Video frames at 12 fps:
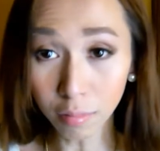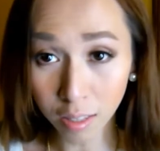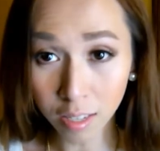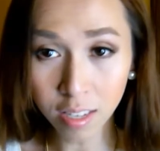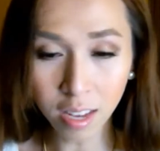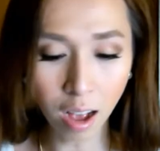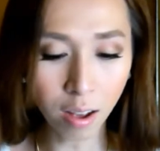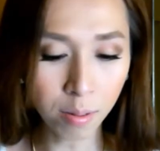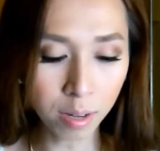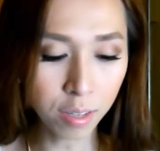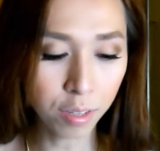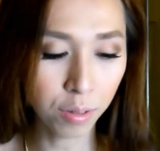This is how I'm
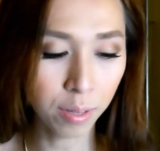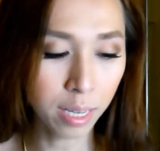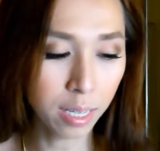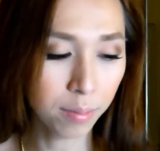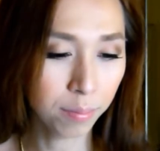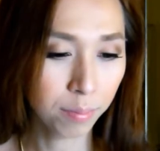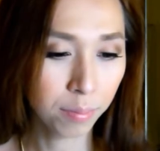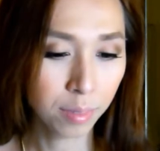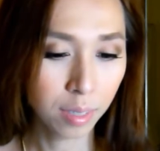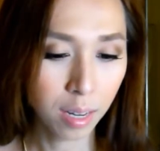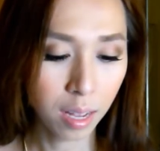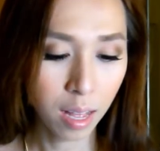gonna do it.
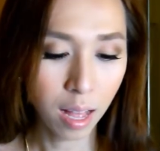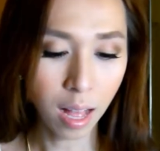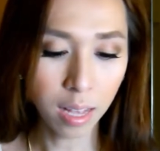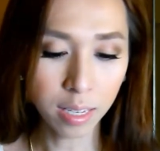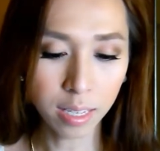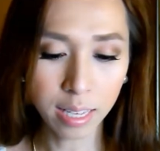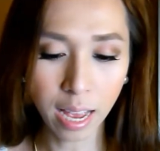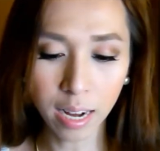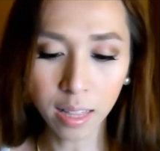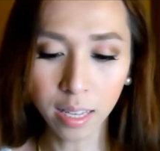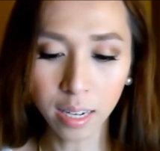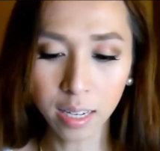I'll just get
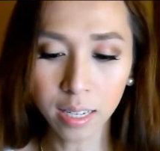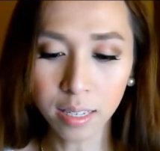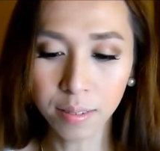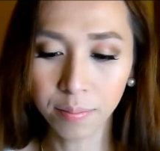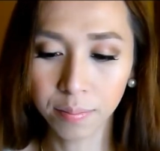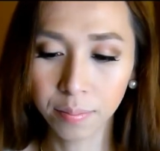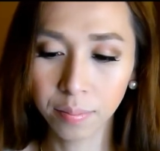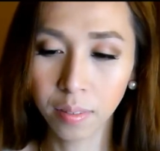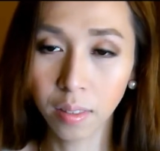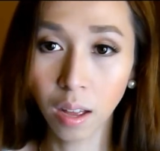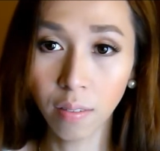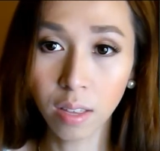a little
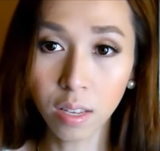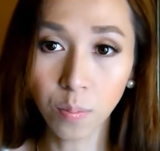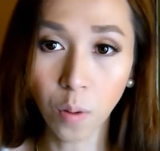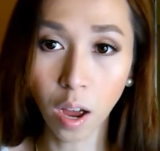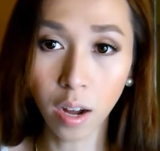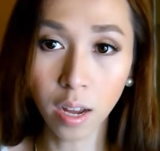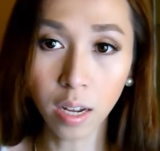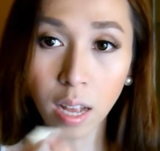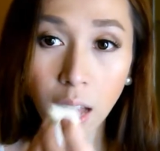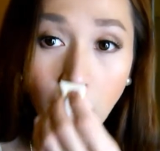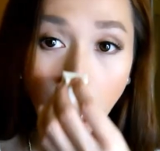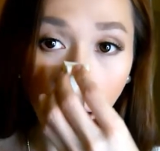of this product
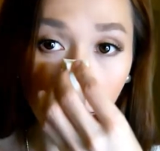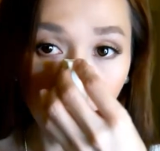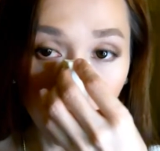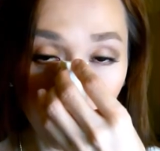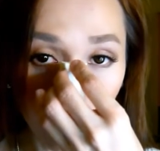and then